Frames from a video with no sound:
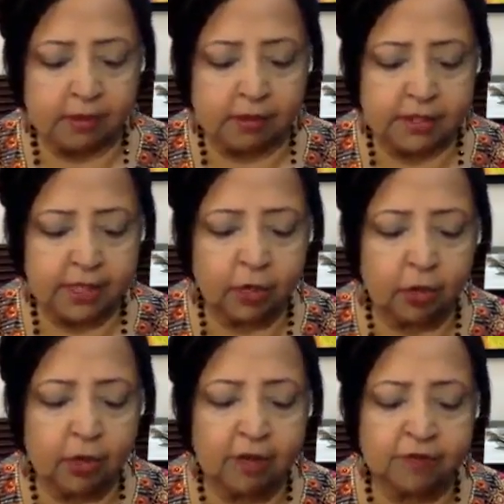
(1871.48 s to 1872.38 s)
Take your
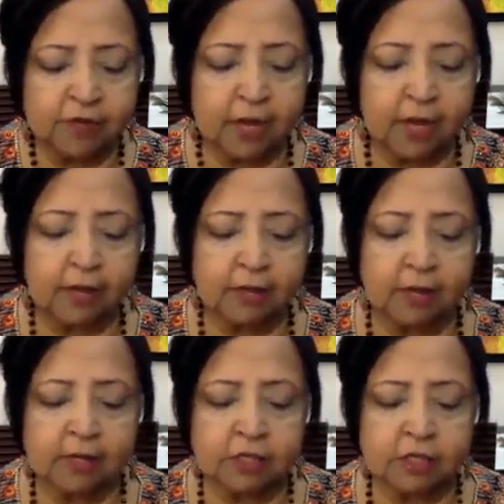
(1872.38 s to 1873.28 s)
left hand
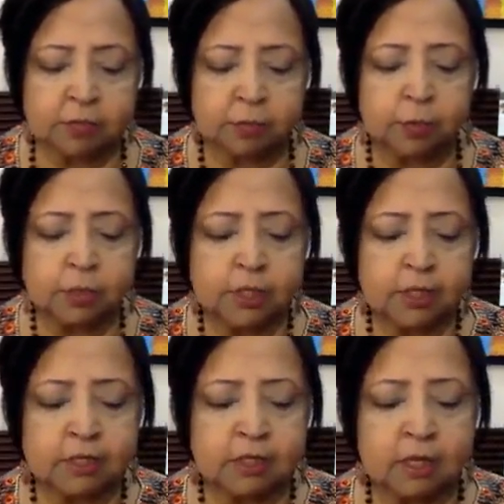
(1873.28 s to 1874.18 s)
and just put
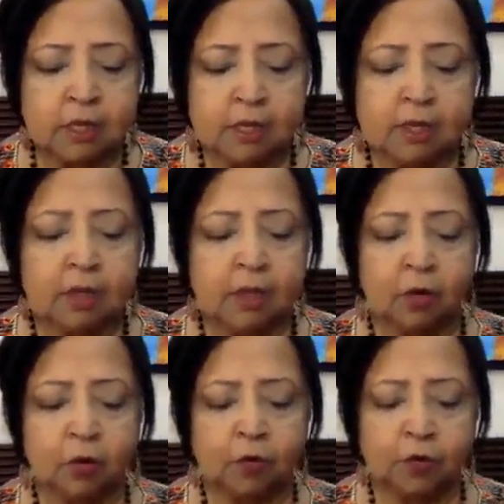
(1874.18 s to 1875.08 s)
it
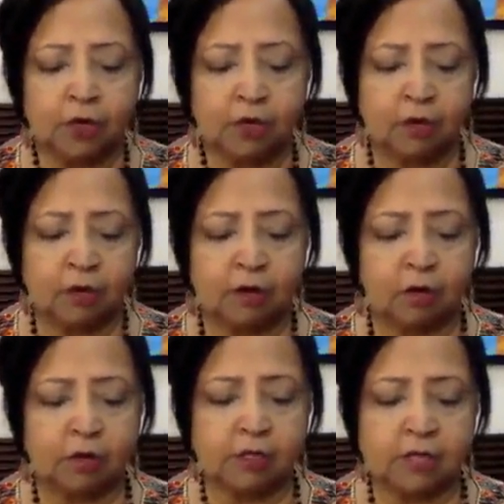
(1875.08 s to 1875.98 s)
over here
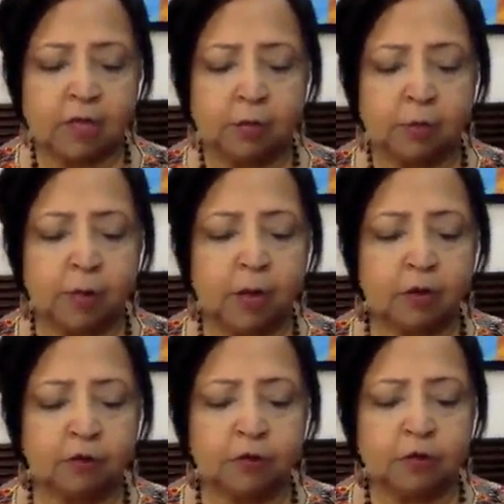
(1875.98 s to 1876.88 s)
on this upper part
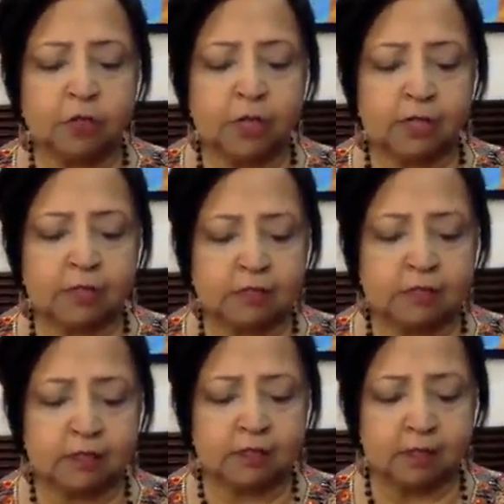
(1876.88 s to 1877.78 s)
of your
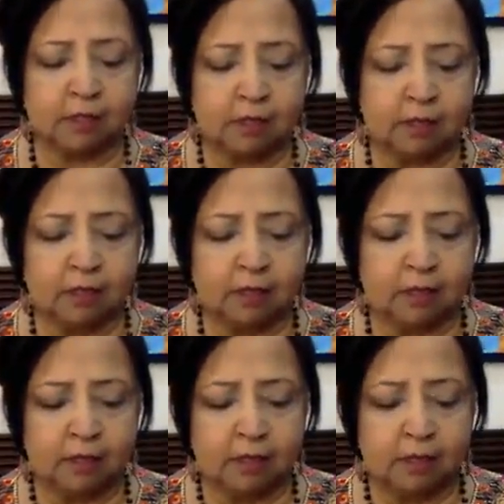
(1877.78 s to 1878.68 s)
chest.
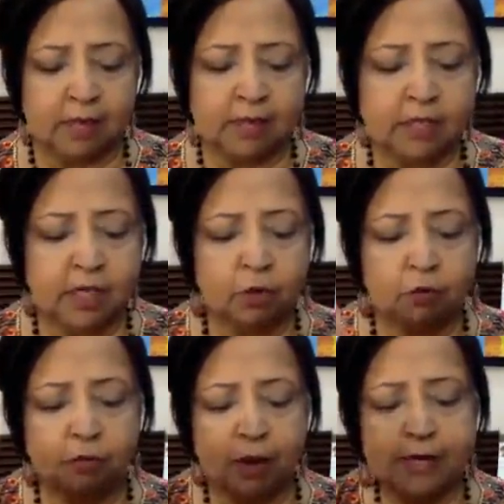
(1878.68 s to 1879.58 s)
And take your
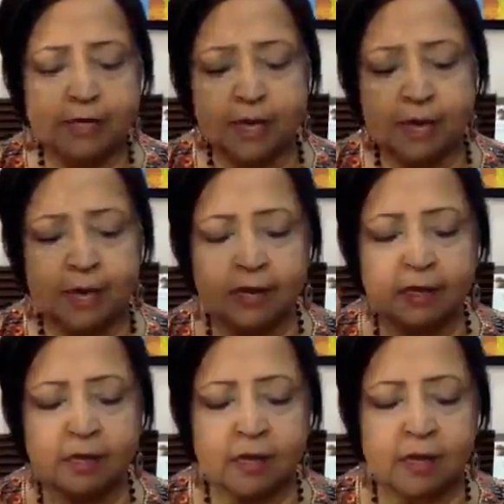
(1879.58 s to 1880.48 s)
right
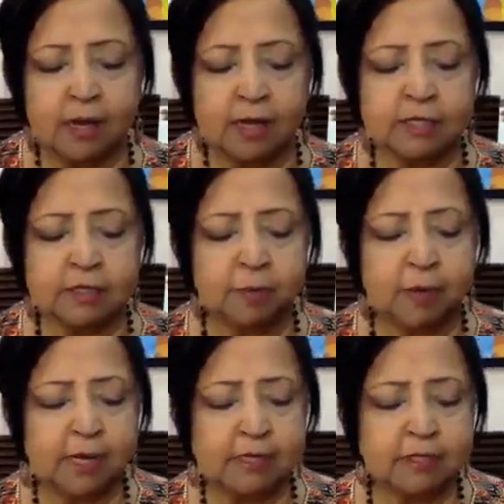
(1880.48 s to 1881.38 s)
hand and just
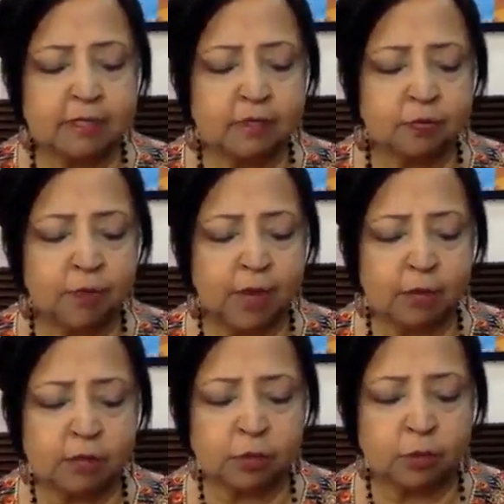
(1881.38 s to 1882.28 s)
place it where your
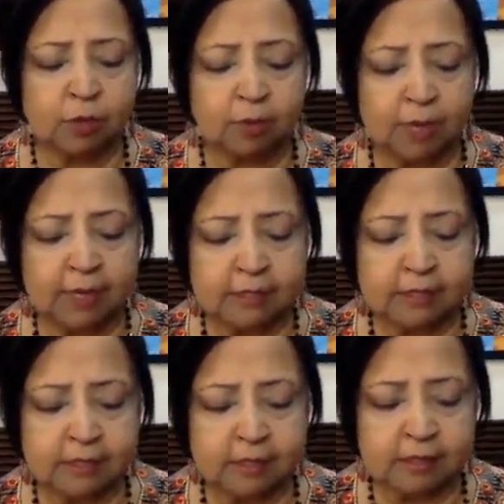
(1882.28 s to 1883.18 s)
solar
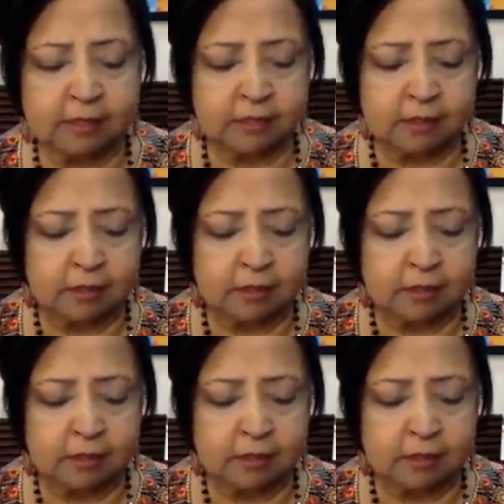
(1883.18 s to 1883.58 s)
plexus is.